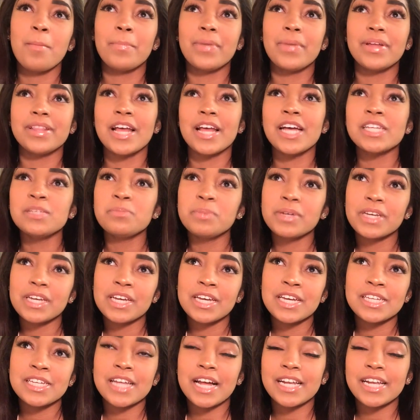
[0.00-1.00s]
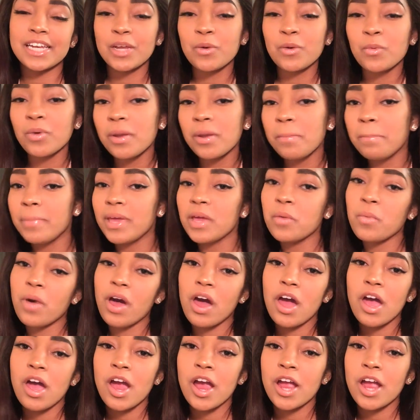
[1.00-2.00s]
but that's because I didn't want to be with
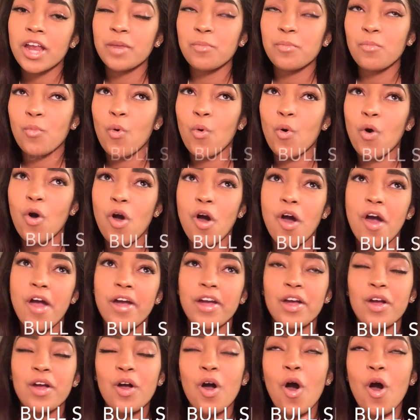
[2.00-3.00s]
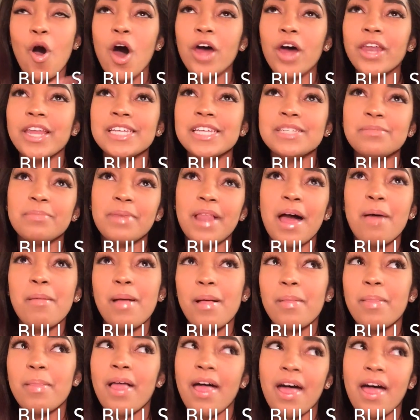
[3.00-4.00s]
her anymore, and all this blah
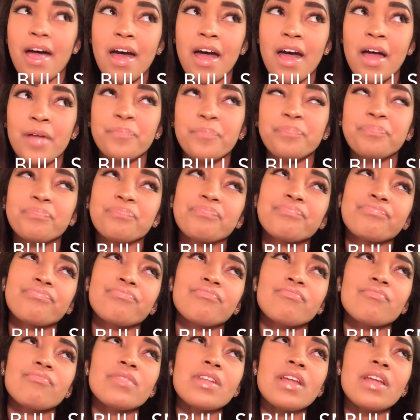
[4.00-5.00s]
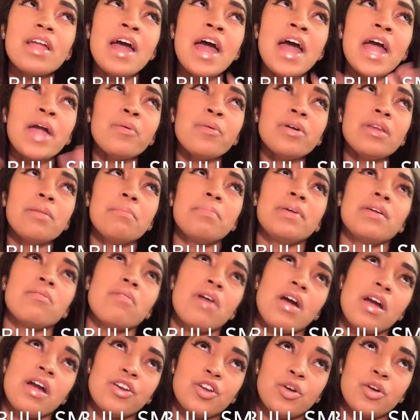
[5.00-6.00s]
blah blah. I ain't want to be
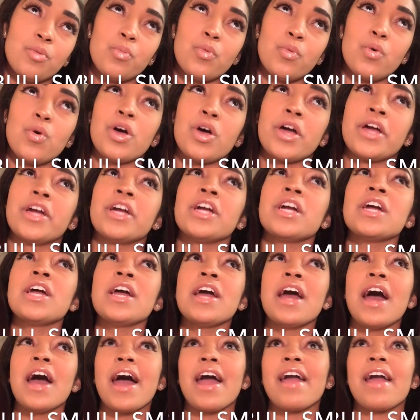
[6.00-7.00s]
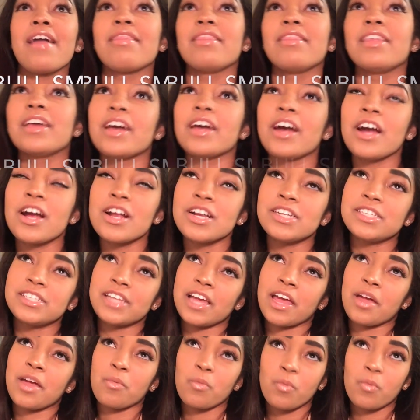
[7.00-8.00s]
with her no more. I ain't look at her the
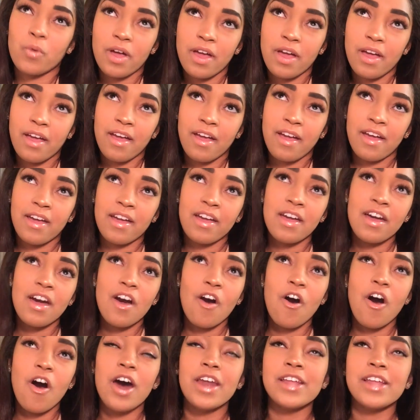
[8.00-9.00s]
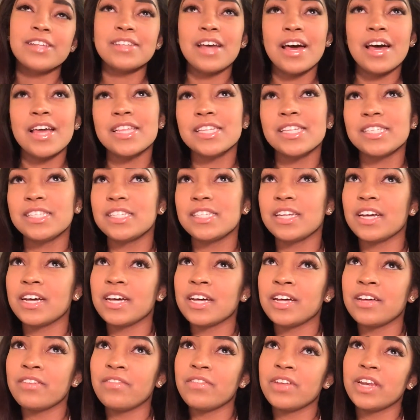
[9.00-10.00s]
same way, all this other
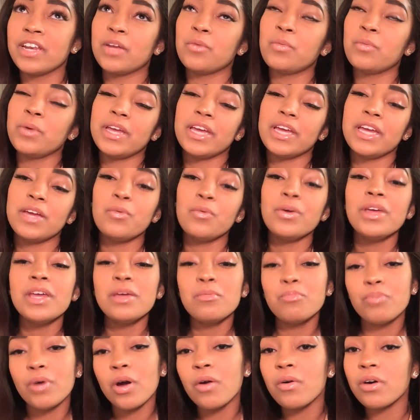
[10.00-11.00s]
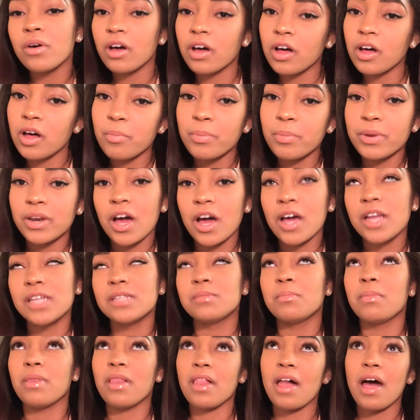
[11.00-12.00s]
stuff. And then we broke up and all
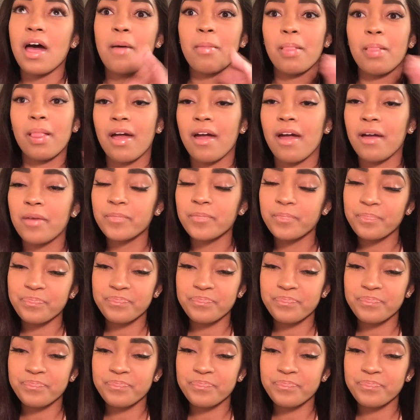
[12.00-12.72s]
this blah blah.